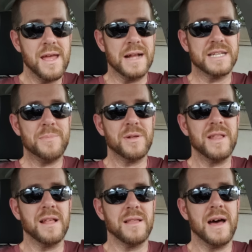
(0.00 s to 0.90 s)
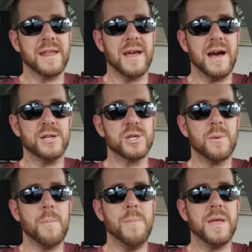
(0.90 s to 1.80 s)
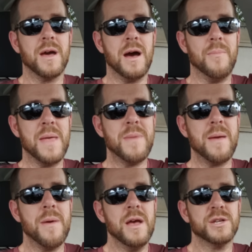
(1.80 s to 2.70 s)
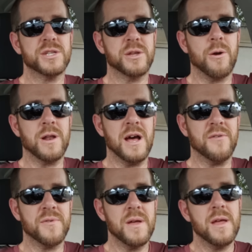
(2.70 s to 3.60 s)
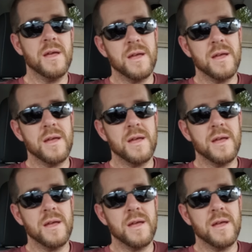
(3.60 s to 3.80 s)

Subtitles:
And typically, a lot of guys become, they may start off,